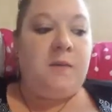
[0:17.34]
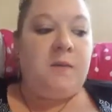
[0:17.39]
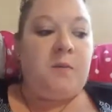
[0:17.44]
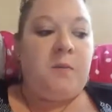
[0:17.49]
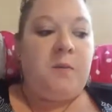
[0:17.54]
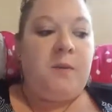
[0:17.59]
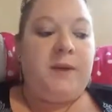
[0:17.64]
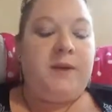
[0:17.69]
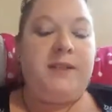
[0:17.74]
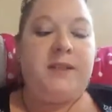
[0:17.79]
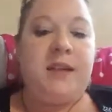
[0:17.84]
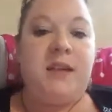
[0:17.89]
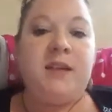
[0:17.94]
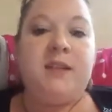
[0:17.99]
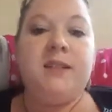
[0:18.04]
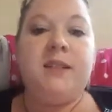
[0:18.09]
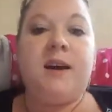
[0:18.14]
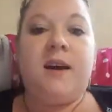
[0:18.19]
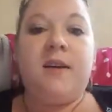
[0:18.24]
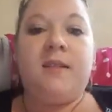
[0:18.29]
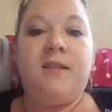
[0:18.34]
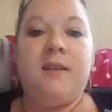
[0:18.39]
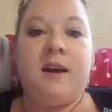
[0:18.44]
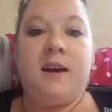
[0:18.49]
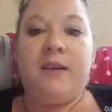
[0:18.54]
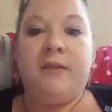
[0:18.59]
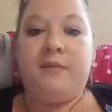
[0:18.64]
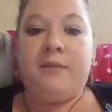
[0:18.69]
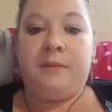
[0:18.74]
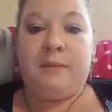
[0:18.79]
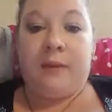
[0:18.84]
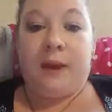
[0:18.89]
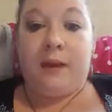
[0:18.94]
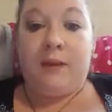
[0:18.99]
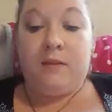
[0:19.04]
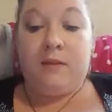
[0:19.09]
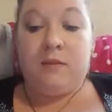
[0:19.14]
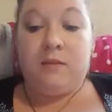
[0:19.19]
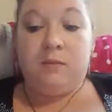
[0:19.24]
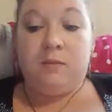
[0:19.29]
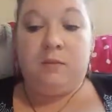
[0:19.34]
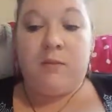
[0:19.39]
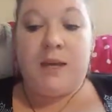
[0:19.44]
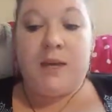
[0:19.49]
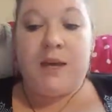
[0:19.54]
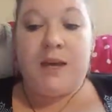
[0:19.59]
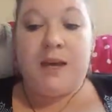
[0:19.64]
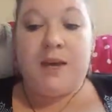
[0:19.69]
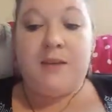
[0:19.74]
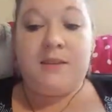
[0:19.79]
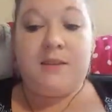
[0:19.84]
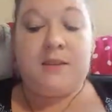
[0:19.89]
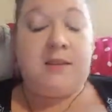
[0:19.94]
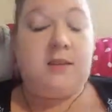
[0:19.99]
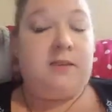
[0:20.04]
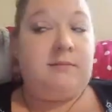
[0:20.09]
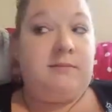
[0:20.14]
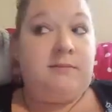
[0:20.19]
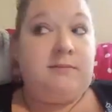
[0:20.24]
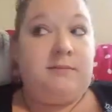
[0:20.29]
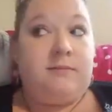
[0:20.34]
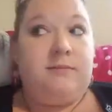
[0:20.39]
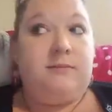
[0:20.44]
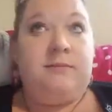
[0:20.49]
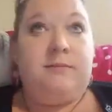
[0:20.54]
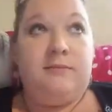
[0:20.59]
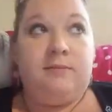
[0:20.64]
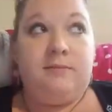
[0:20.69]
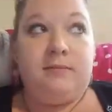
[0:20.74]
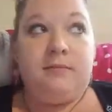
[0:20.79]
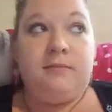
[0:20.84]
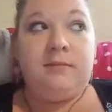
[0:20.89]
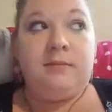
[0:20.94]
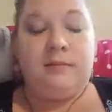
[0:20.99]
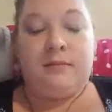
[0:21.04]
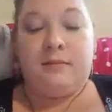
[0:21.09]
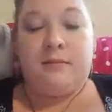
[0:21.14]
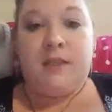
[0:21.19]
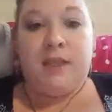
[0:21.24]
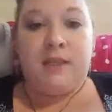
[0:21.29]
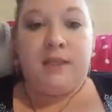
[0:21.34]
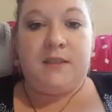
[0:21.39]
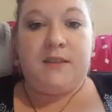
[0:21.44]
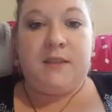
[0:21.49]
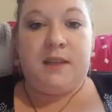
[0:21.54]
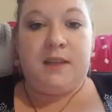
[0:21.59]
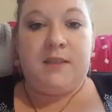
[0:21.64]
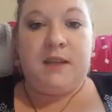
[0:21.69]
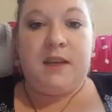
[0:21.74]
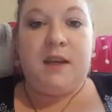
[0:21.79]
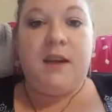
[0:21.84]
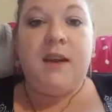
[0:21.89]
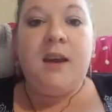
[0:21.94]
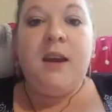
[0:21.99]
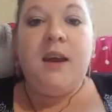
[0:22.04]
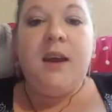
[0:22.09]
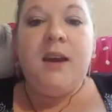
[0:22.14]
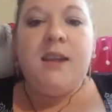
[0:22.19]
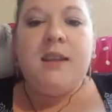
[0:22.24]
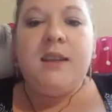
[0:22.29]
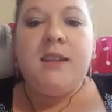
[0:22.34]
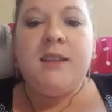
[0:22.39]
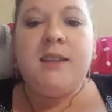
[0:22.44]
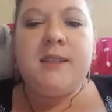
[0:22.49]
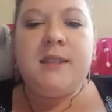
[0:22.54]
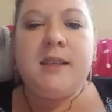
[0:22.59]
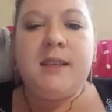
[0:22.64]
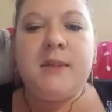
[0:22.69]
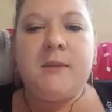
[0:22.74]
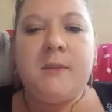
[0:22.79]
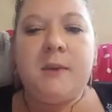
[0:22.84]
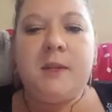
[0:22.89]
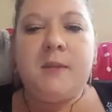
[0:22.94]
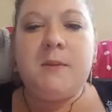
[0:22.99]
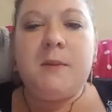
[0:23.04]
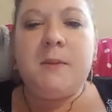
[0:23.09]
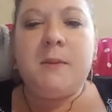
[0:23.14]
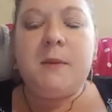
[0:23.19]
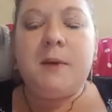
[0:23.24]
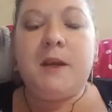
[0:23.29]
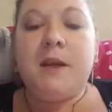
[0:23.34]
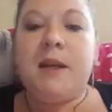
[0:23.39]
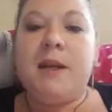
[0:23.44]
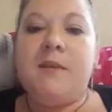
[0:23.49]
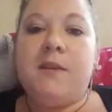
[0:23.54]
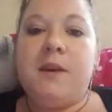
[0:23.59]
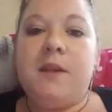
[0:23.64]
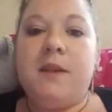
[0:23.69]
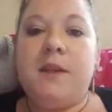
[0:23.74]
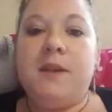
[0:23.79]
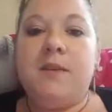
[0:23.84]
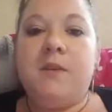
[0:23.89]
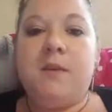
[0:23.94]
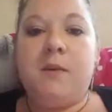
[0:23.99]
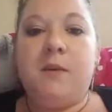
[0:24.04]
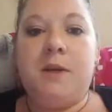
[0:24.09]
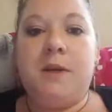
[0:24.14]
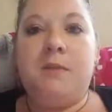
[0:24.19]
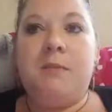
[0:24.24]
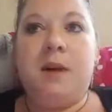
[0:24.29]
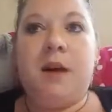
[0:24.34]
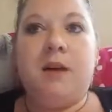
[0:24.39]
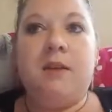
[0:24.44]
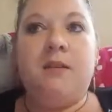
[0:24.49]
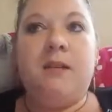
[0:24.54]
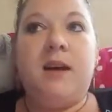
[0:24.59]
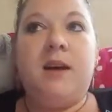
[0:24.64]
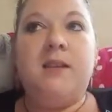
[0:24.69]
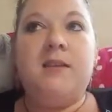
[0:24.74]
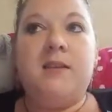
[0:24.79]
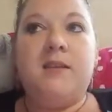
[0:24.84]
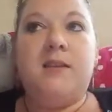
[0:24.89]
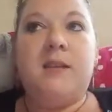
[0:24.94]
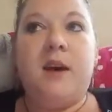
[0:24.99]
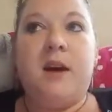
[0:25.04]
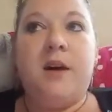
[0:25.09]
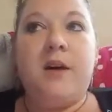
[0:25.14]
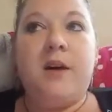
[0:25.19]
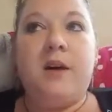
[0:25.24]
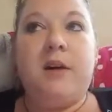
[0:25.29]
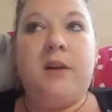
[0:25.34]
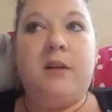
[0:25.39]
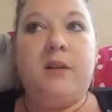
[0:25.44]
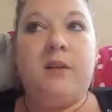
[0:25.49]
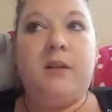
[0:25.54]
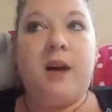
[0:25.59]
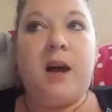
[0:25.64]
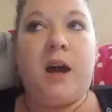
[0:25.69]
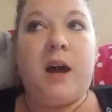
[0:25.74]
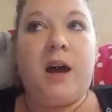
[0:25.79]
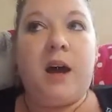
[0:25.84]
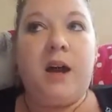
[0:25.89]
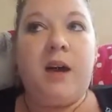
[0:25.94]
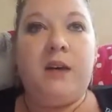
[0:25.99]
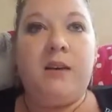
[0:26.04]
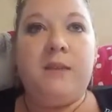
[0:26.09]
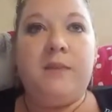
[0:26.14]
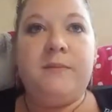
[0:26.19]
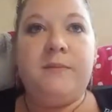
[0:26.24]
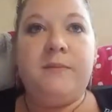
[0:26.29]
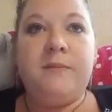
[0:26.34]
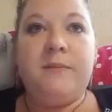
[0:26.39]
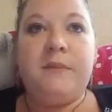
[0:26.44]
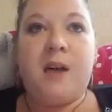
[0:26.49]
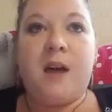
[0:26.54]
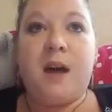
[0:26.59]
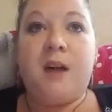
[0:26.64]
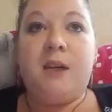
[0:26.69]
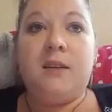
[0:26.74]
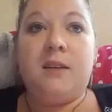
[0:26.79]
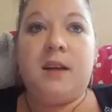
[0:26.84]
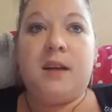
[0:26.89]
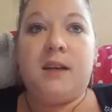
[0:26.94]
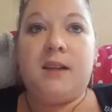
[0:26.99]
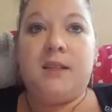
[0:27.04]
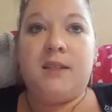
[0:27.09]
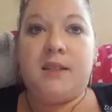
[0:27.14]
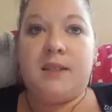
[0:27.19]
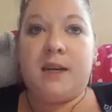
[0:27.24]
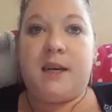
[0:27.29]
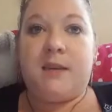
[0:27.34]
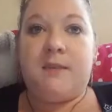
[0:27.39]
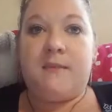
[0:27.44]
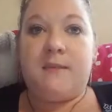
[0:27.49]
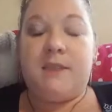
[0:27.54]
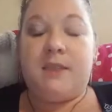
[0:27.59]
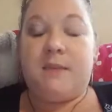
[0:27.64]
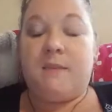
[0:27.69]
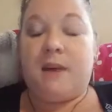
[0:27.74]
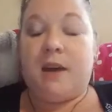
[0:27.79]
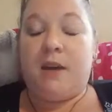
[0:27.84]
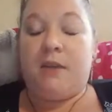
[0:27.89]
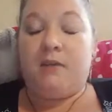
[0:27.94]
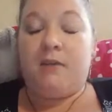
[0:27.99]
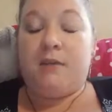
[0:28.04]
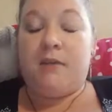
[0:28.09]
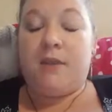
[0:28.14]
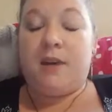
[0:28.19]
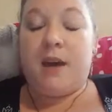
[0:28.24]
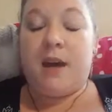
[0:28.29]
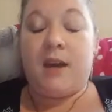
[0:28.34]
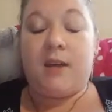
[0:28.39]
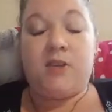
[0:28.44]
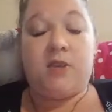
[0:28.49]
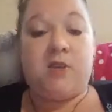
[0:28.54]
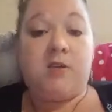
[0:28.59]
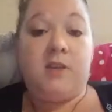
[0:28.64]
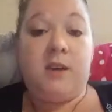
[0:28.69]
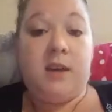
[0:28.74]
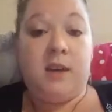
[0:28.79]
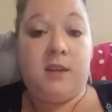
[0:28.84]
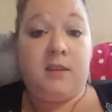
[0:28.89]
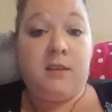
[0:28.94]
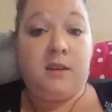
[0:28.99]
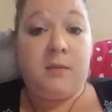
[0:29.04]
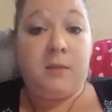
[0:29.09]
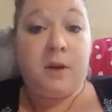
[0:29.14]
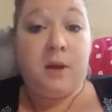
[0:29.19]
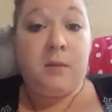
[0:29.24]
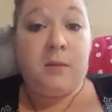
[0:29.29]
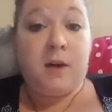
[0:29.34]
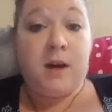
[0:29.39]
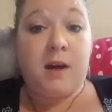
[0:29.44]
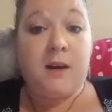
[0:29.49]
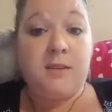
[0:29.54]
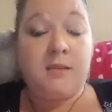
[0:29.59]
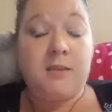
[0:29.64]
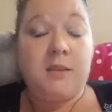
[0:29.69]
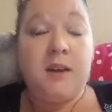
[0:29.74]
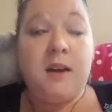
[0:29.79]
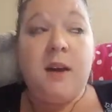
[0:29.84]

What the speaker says: we send a lot of mail because, let's face it, these days most people get everything through email, and so a lot of the times the mail that they actually get in their mailbox